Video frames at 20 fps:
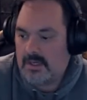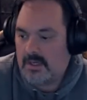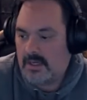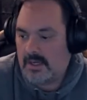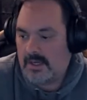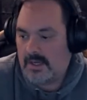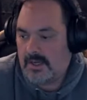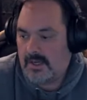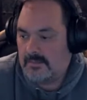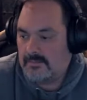
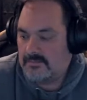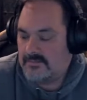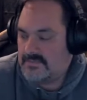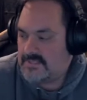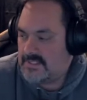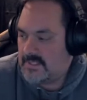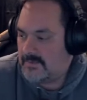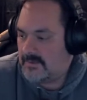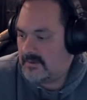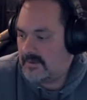Um,
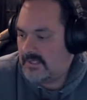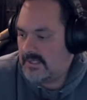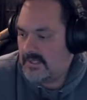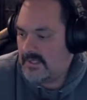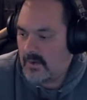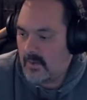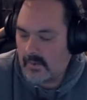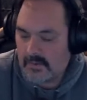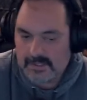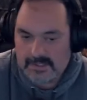typically,
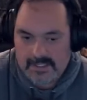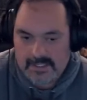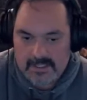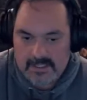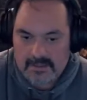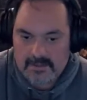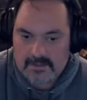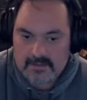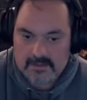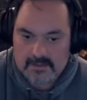you only
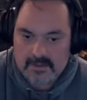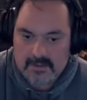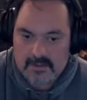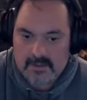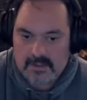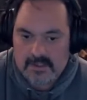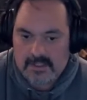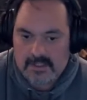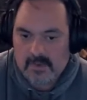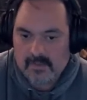need
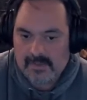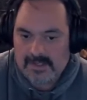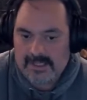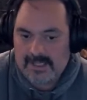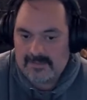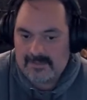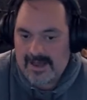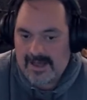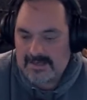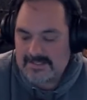you only
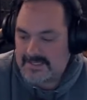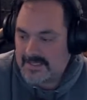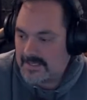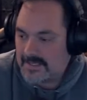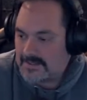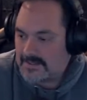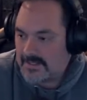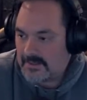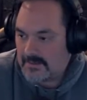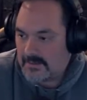need about a
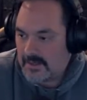10,